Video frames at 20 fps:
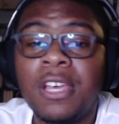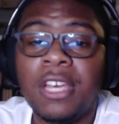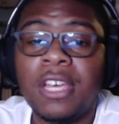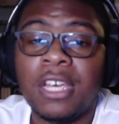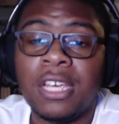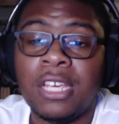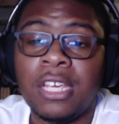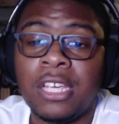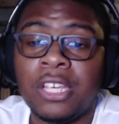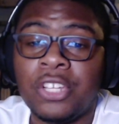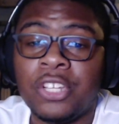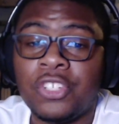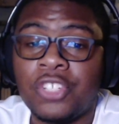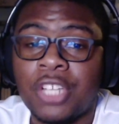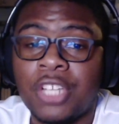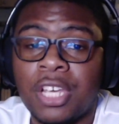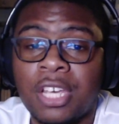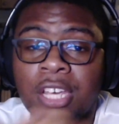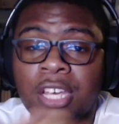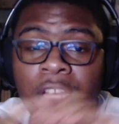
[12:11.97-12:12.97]
and
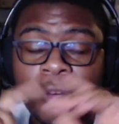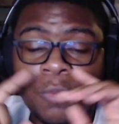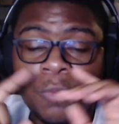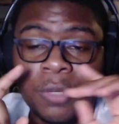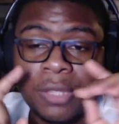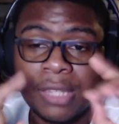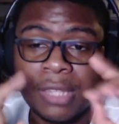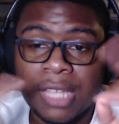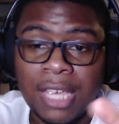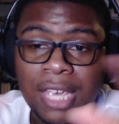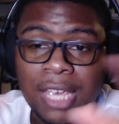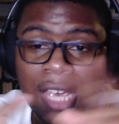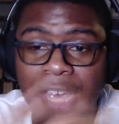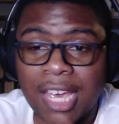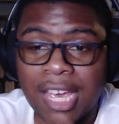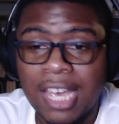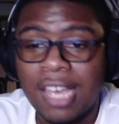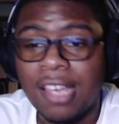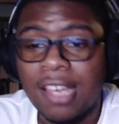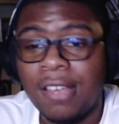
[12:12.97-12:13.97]
check out what they
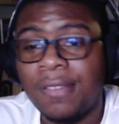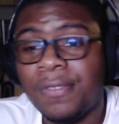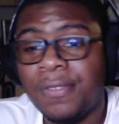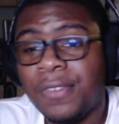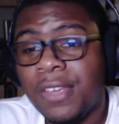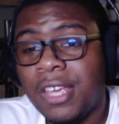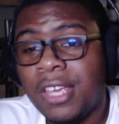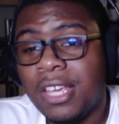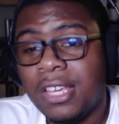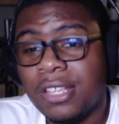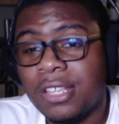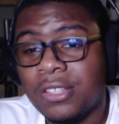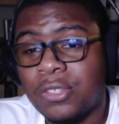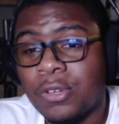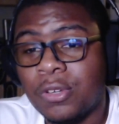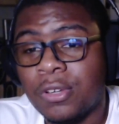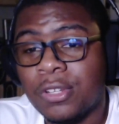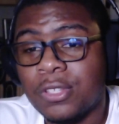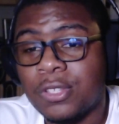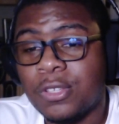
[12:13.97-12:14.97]
have, and so
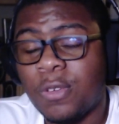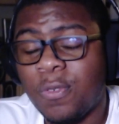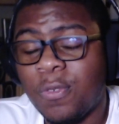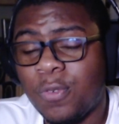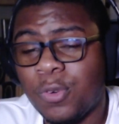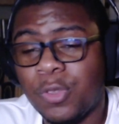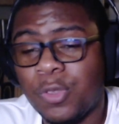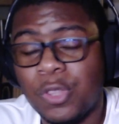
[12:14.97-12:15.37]
on and so forth.